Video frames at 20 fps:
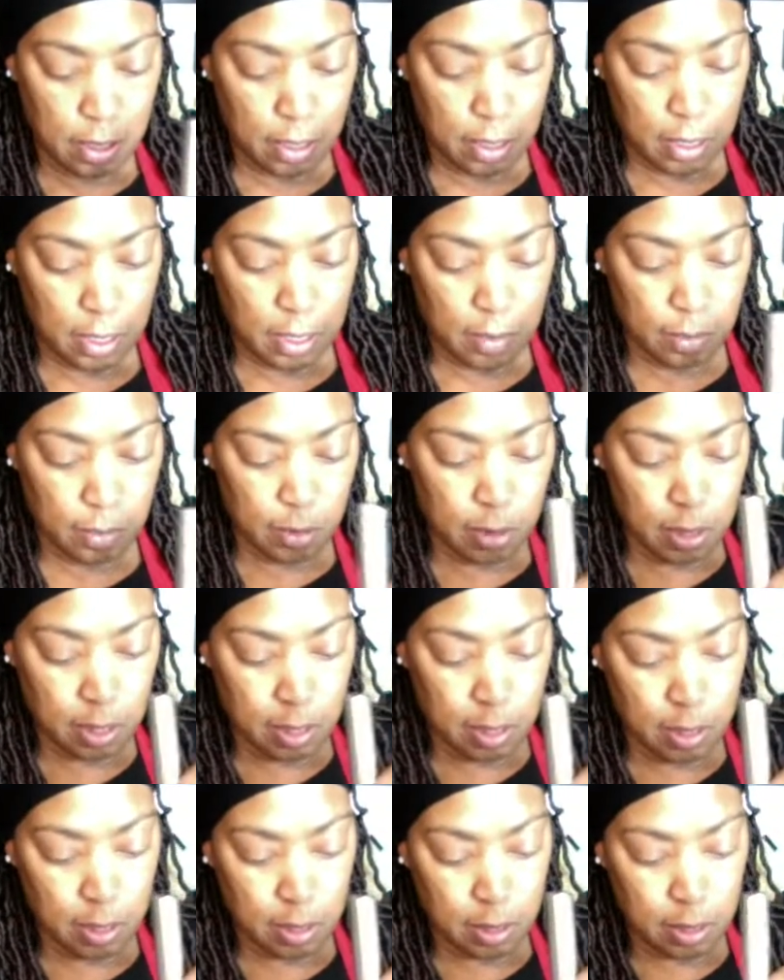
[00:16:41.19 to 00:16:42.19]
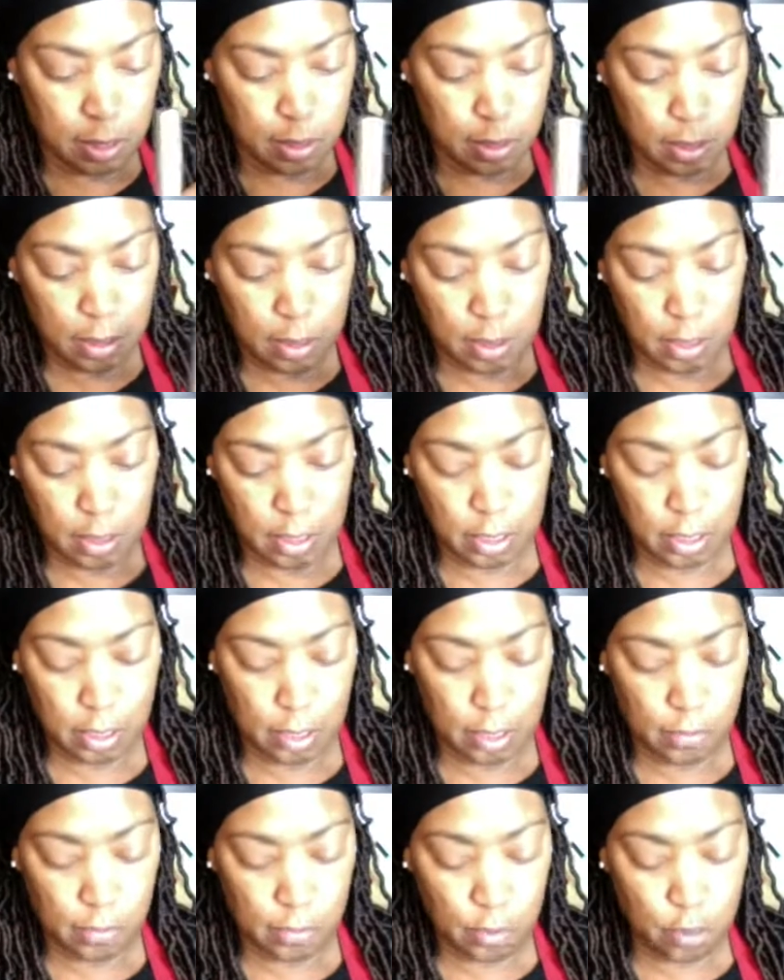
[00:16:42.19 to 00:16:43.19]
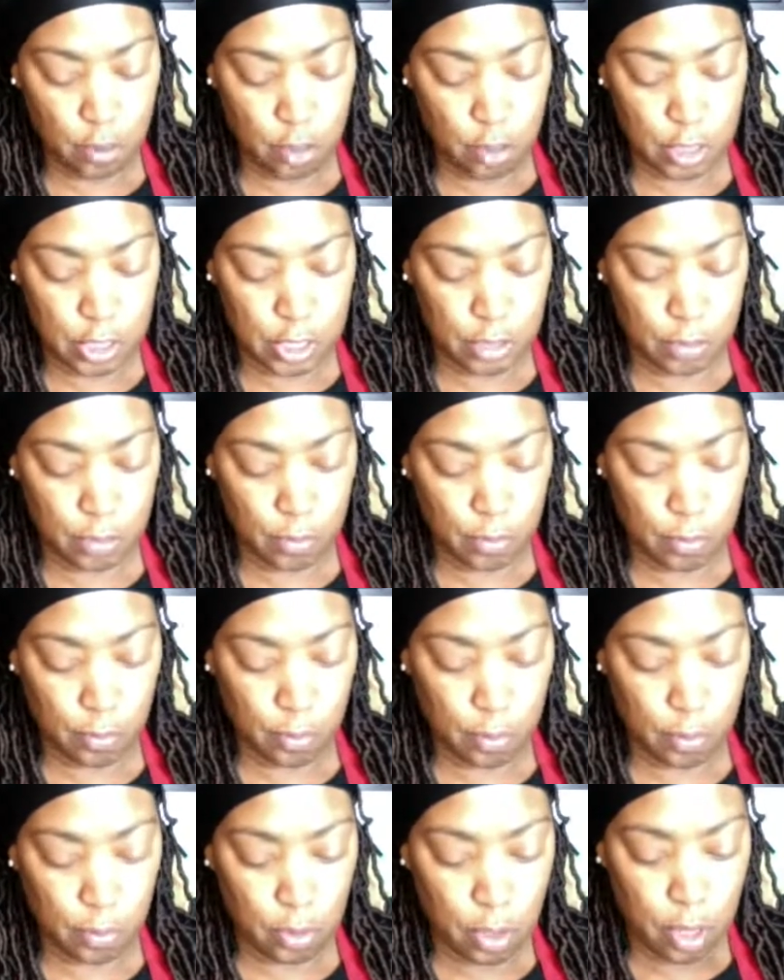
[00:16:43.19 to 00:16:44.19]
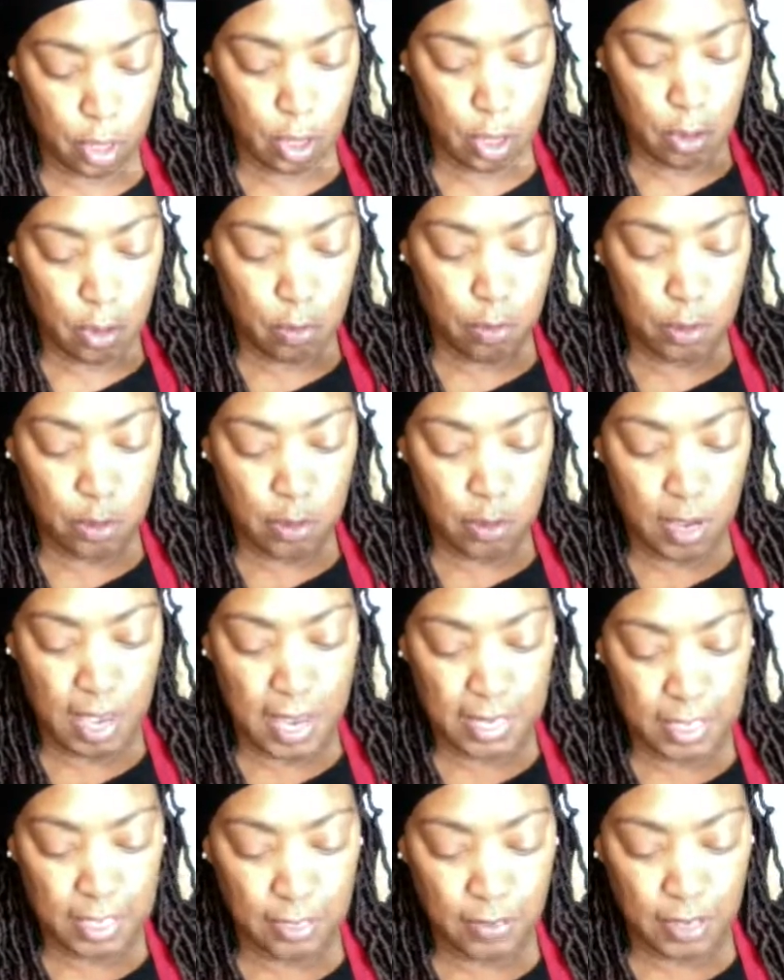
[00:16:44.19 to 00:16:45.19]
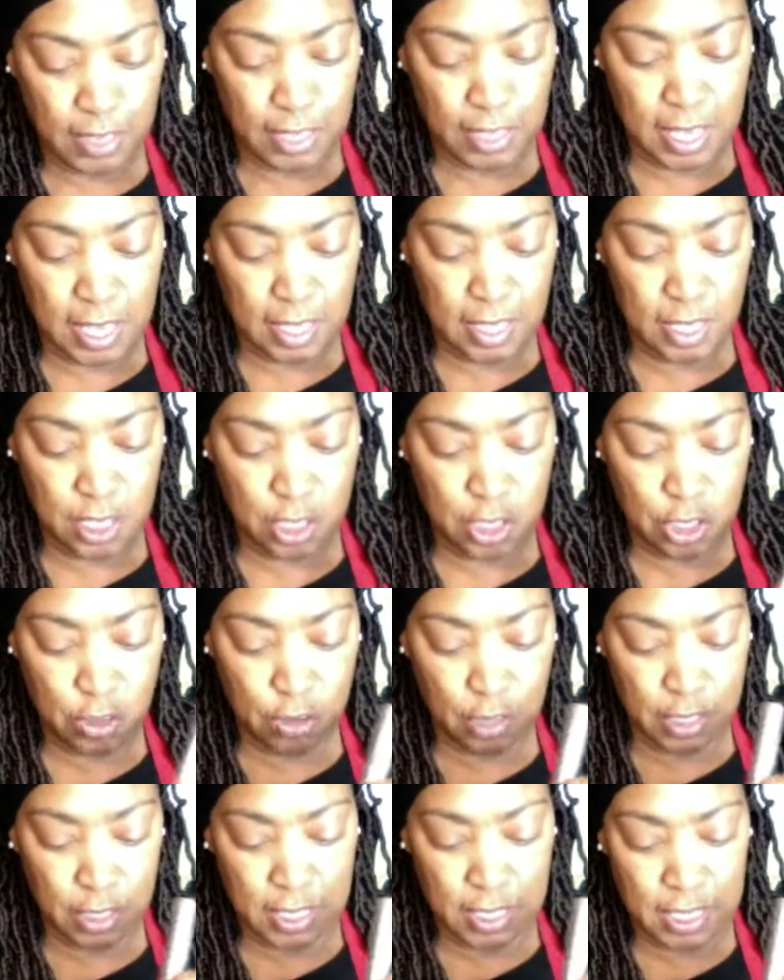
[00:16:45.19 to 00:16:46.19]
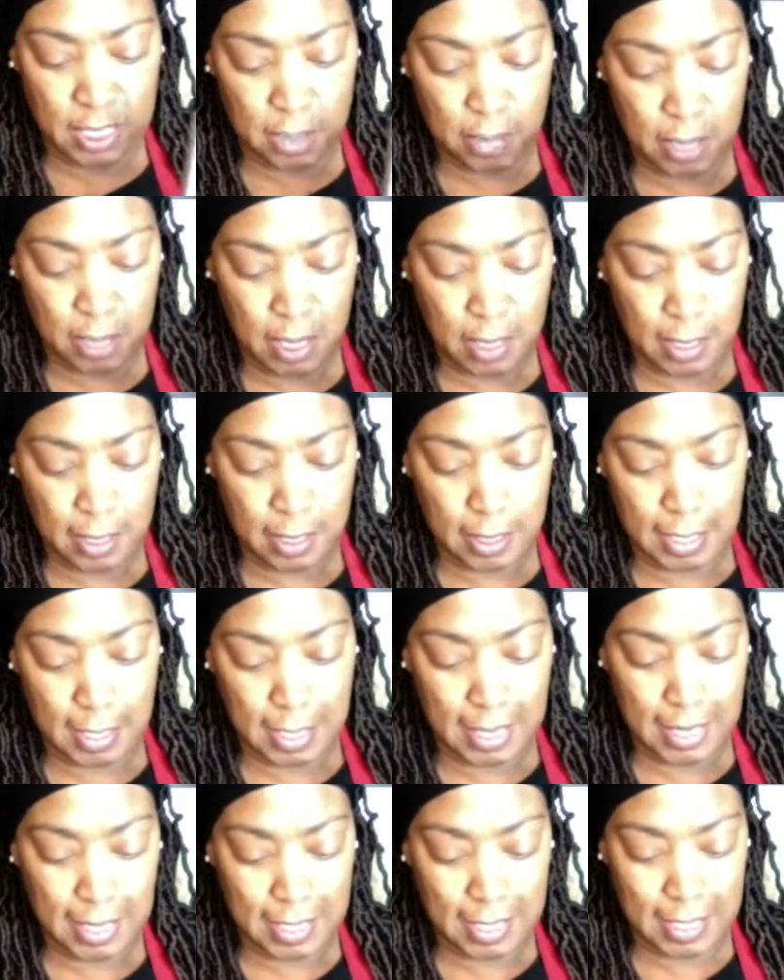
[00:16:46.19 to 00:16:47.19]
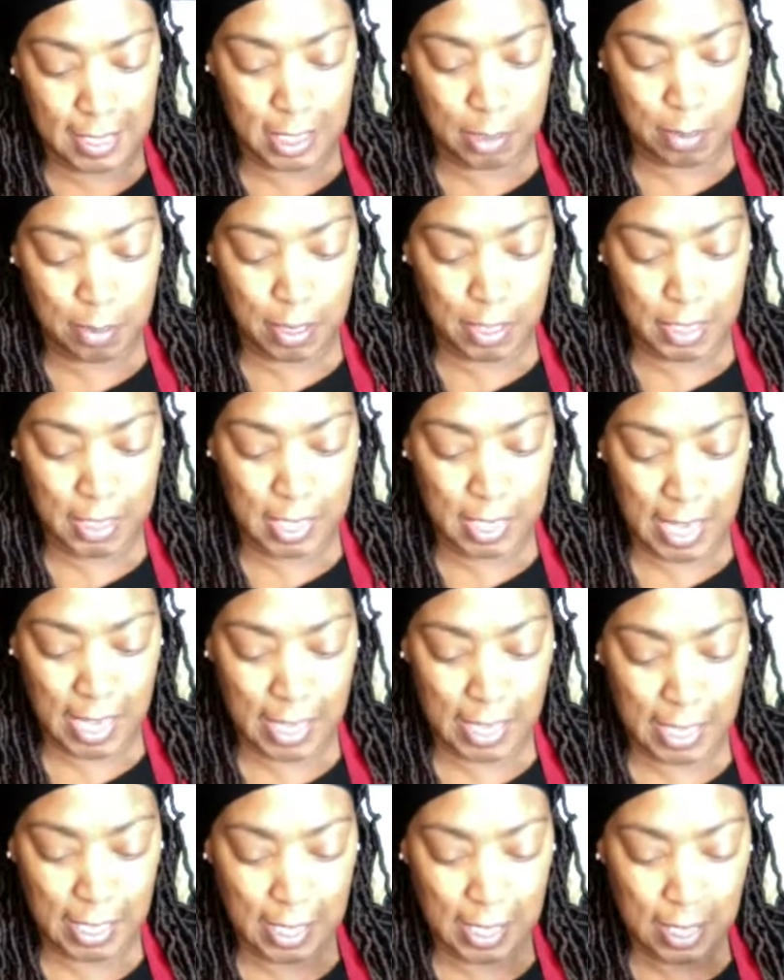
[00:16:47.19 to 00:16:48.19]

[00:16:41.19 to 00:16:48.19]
And I'm going to, of course, when you activate that yeast, you can smell it. It smells like